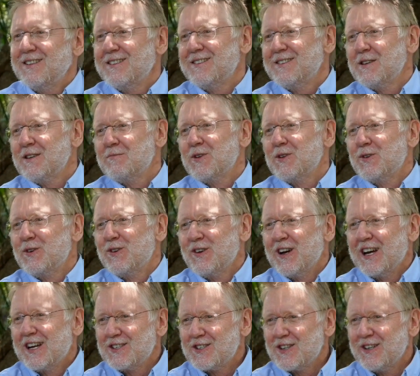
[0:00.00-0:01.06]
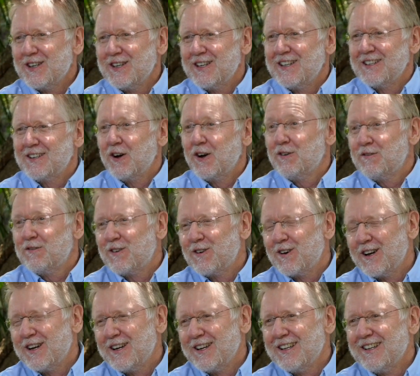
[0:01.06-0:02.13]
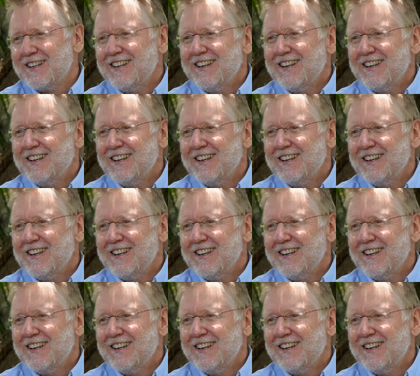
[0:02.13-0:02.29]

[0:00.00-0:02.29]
and some new direction and go for it,